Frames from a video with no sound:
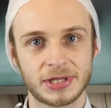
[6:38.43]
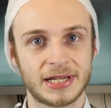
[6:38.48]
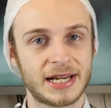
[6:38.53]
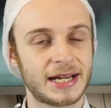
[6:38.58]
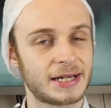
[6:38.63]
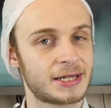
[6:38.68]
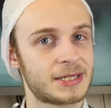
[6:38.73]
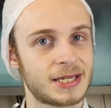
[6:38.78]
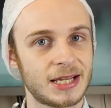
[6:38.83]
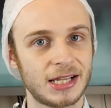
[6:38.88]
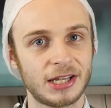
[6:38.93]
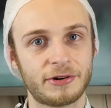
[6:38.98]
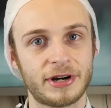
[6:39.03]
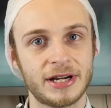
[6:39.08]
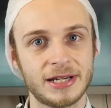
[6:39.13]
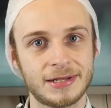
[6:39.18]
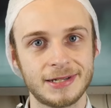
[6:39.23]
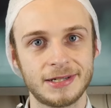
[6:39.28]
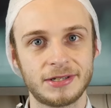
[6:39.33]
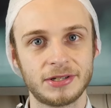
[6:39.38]
an
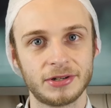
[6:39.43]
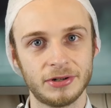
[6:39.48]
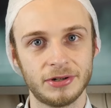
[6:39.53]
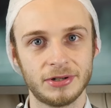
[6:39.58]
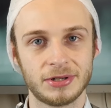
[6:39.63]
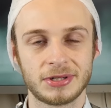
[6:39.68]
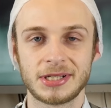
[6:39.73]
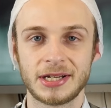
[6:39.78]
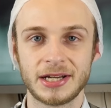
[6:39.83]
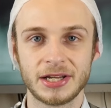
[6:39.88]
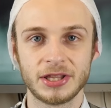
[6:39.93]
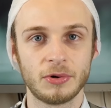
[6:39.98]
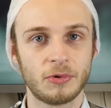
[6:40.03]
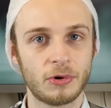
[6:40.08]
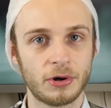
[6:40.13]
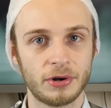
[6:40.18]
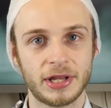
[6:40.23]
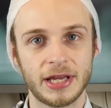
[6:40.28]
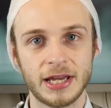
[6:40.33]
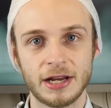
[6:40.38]
accelerated course like the
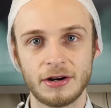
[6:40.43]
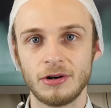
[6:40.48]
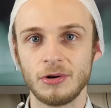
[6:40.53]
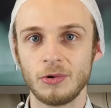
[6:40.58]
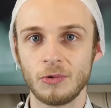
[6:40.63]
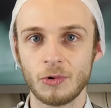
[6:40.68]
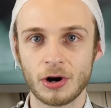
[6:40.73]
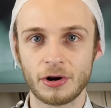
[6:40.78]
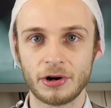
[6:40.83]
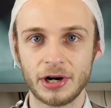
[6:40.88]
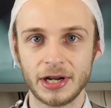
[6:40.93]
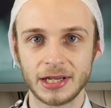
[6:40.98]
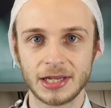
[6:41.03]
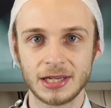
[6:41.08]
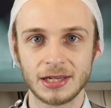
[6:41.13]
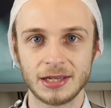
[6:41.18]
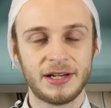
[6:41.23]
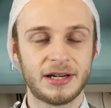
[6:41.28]
one here at Warwick.